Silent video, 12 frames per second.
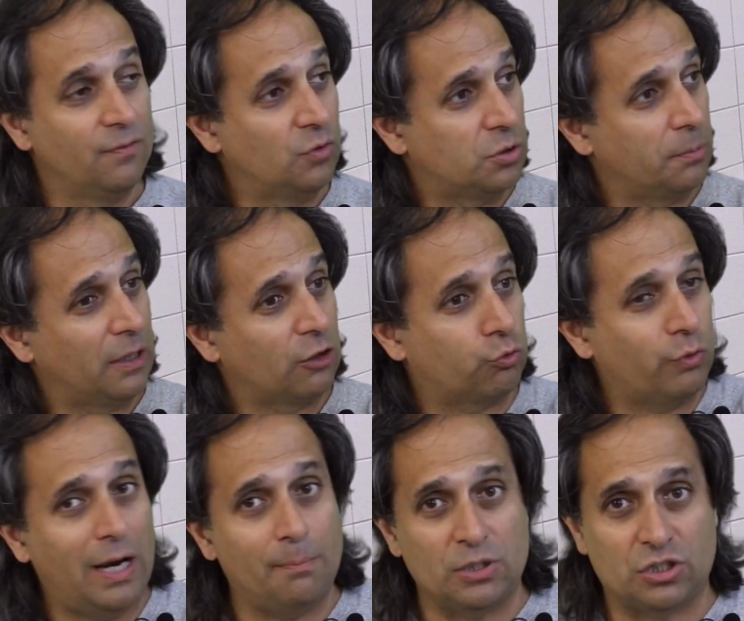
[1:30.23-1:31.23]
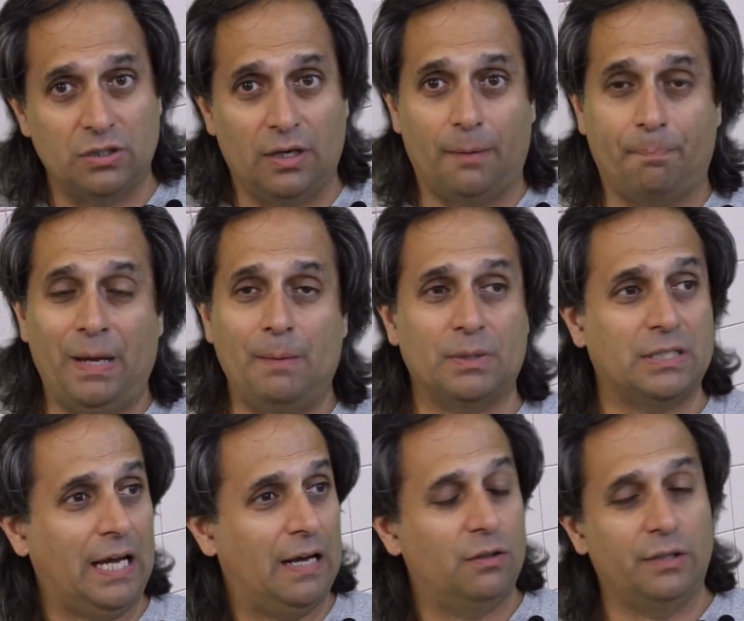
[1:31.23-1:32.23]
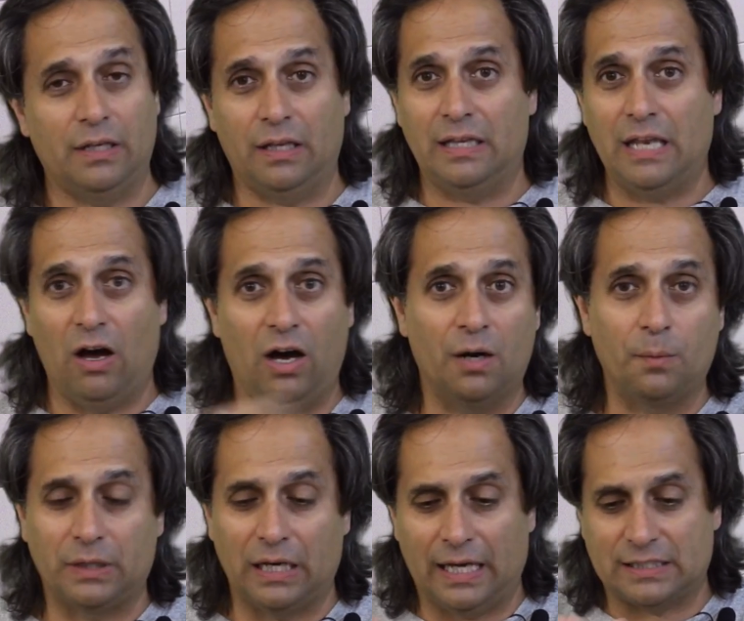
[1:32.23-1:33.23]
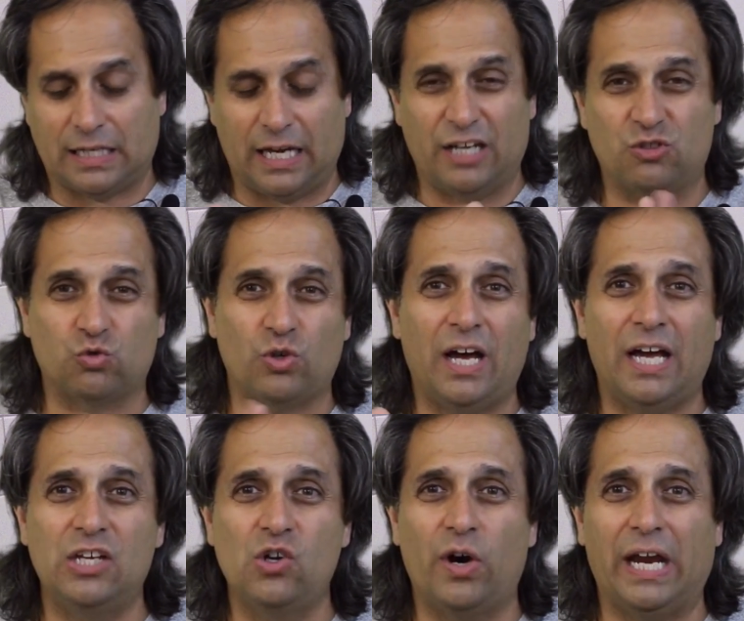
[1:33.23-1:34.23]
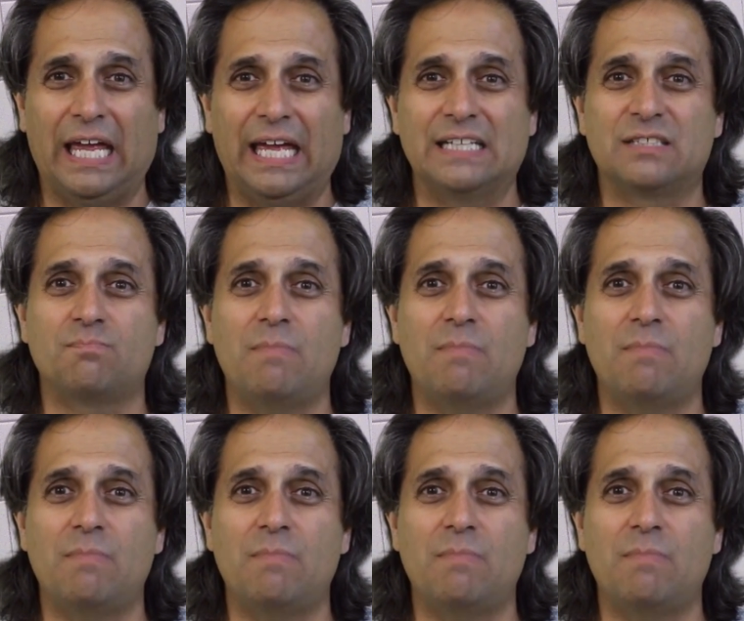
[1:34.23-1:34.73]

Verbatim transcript: You should be able to grab a paper towel and then on with the next guy, dry your hands,